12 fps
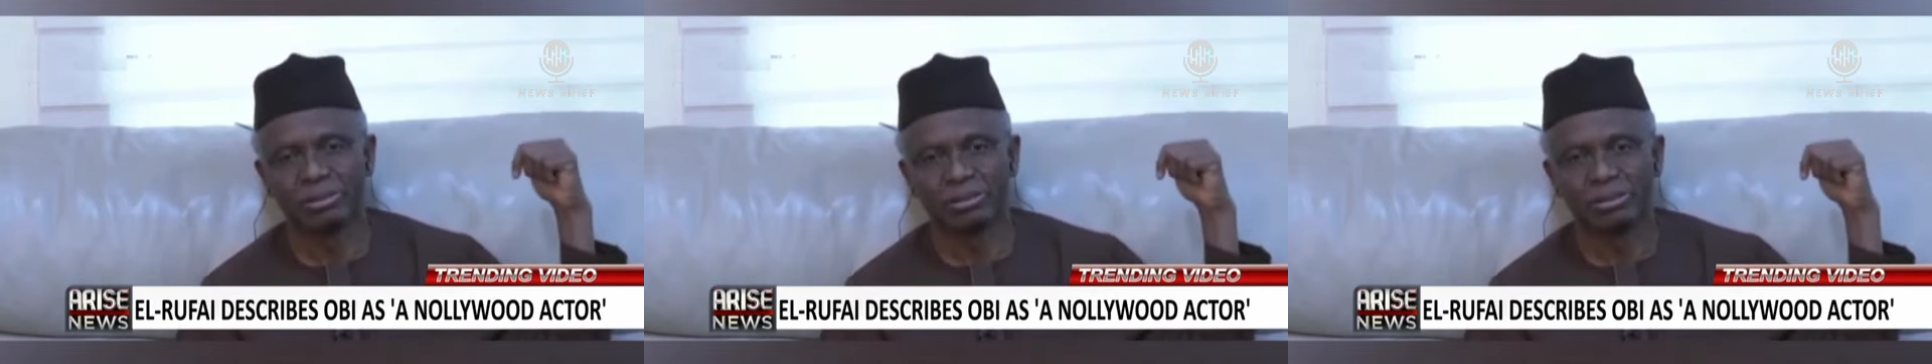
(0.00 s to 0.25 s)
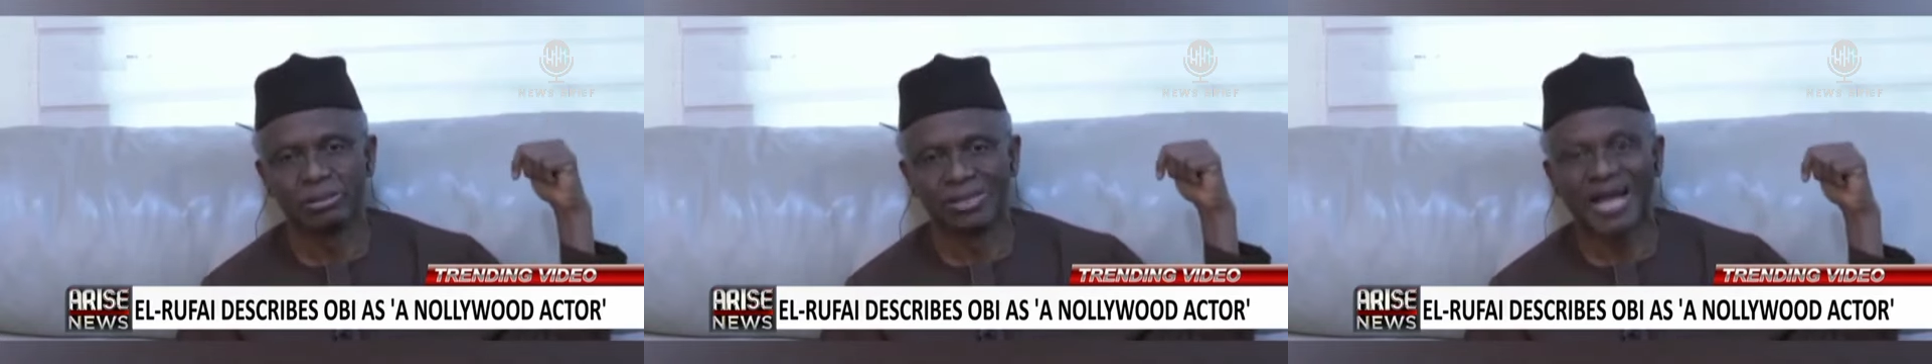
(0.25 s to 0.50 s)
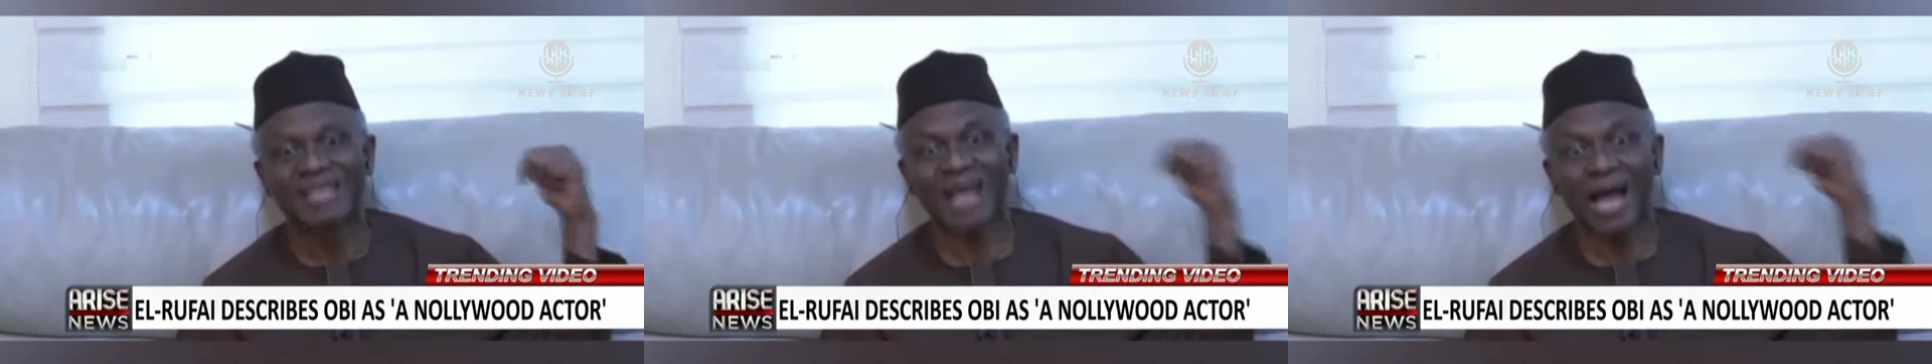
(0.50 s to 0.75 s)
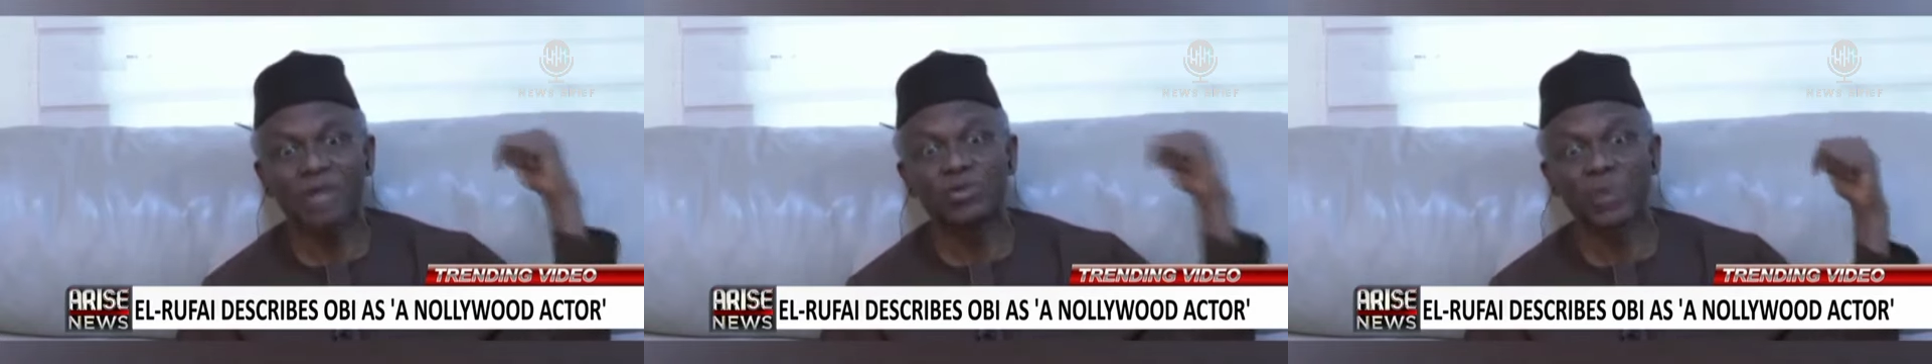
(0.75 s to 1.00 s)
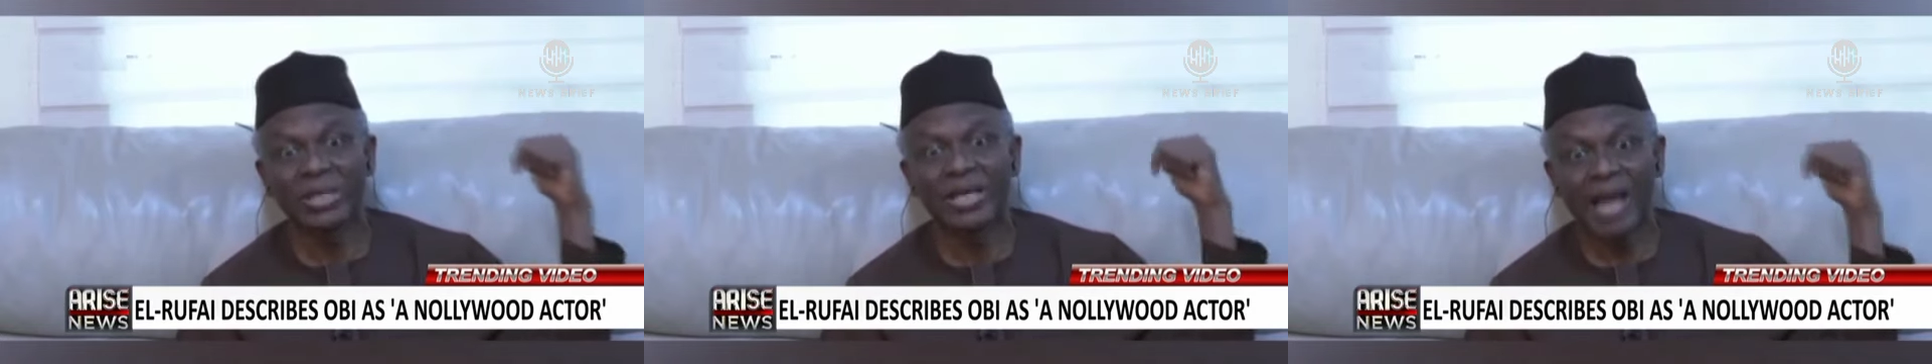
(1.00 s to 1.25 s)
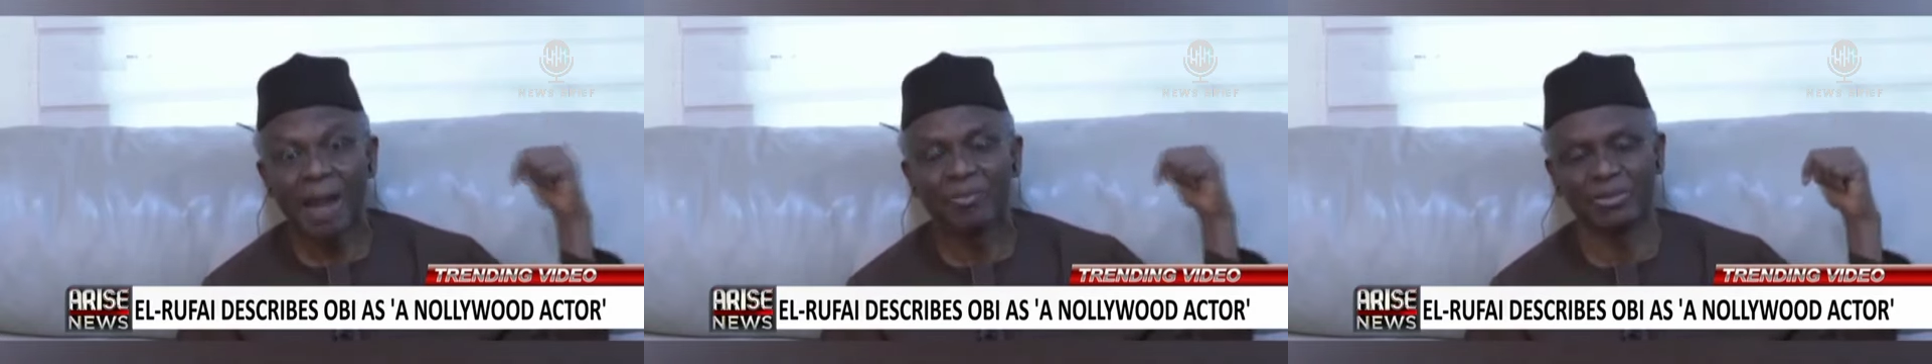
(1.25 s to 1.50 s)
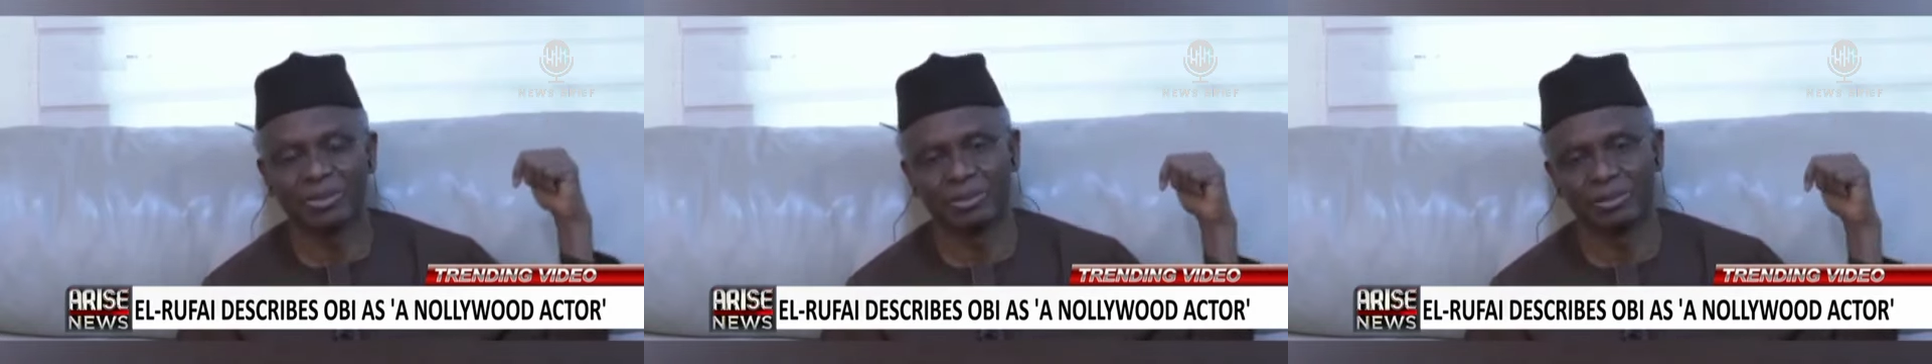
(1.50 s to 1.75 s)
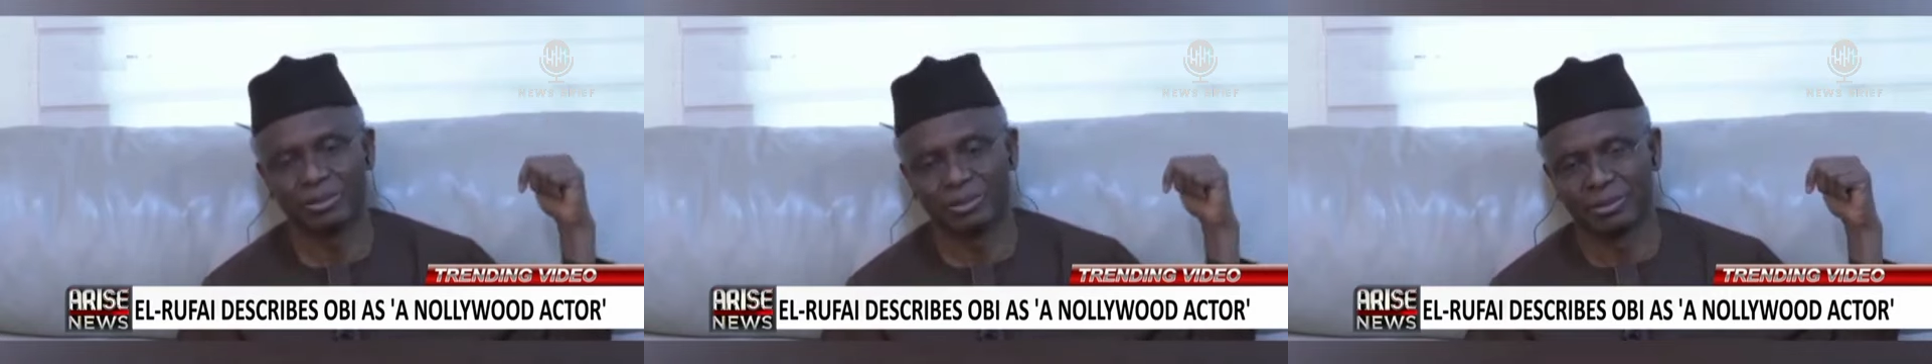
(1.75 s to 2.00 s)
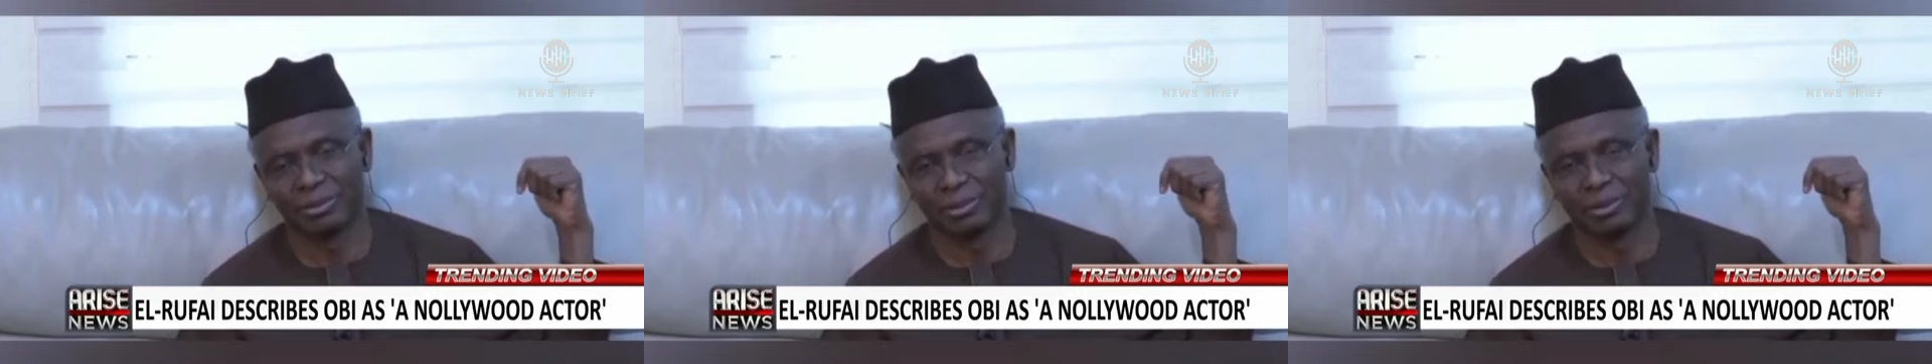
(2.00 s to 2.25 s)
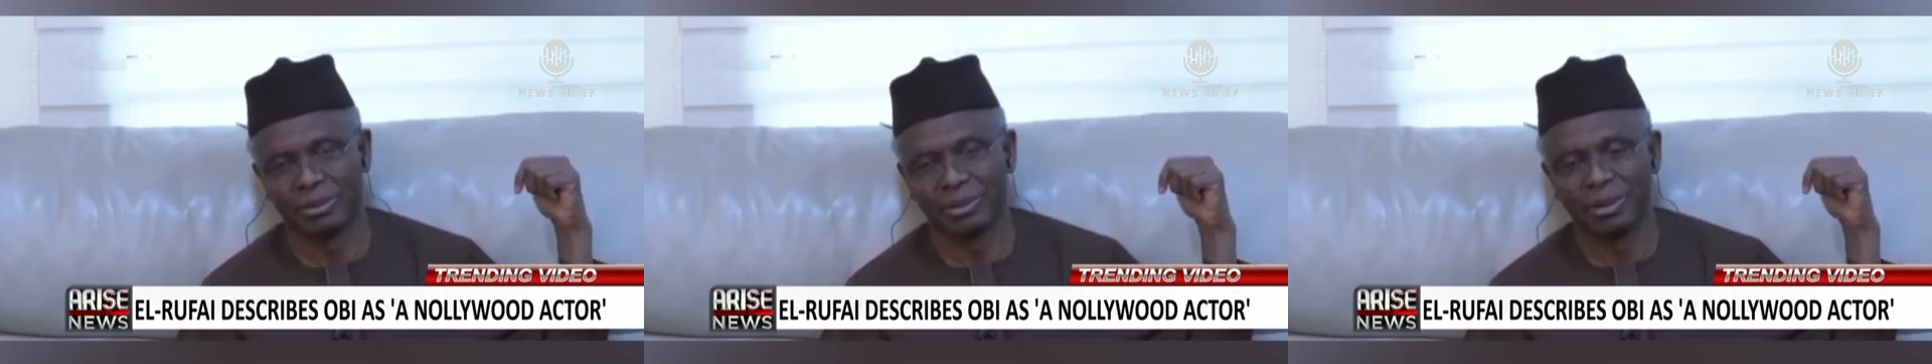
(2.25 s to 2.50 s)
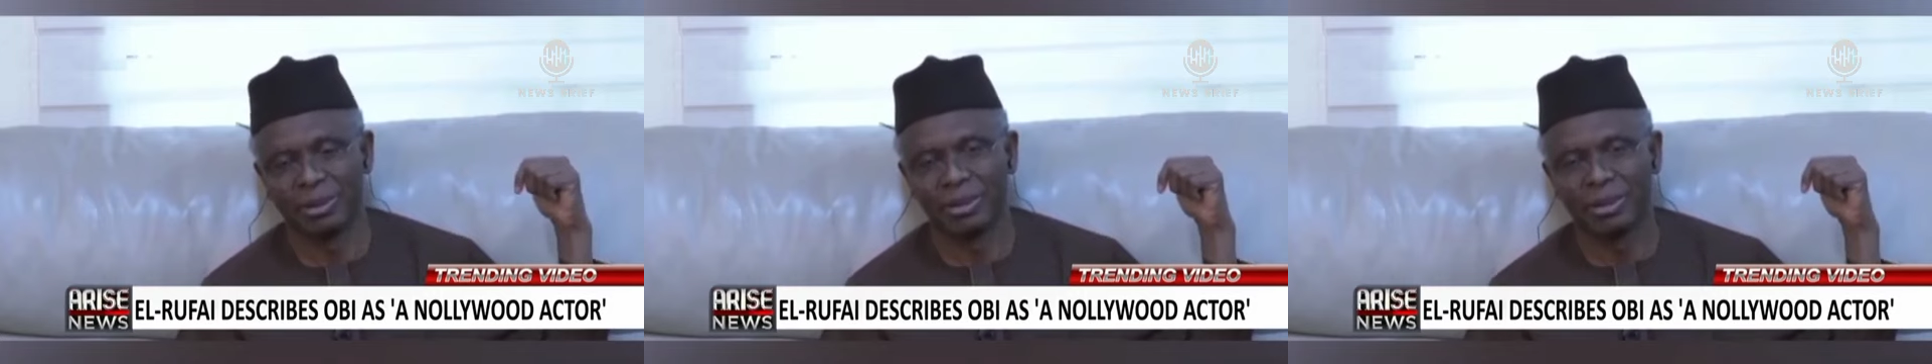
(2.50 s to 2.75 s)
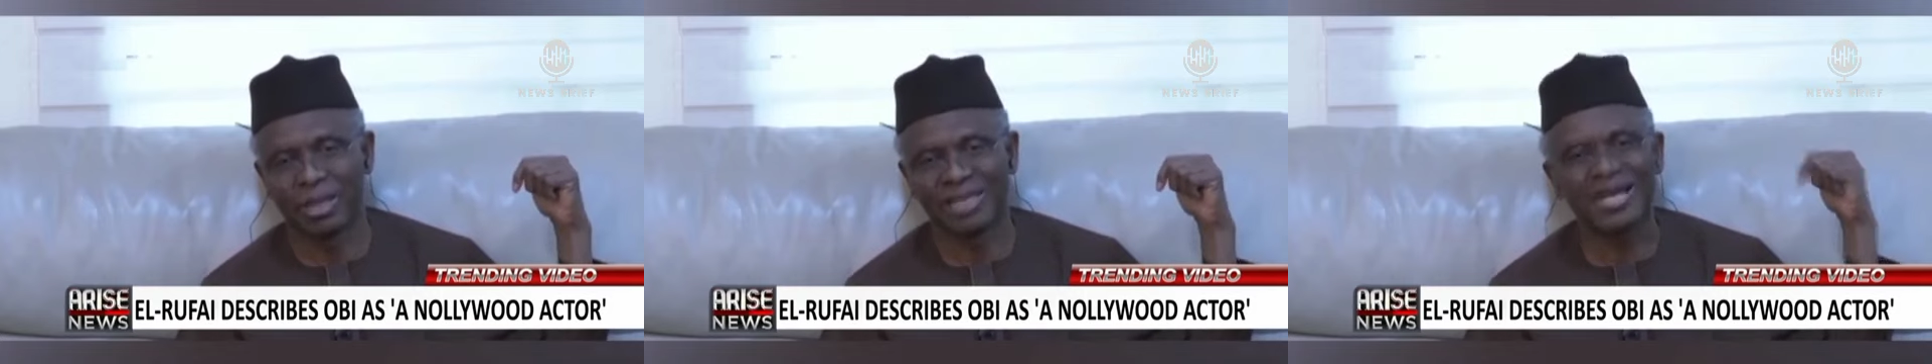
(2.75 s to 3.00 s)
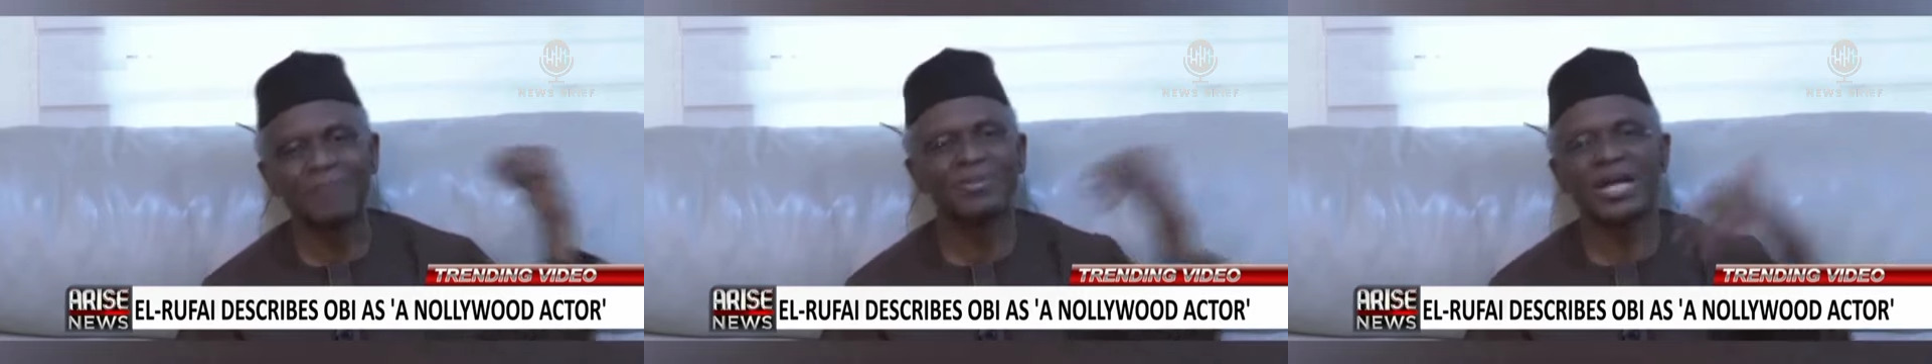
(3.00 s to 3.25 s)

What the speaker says: he has 15% in the north?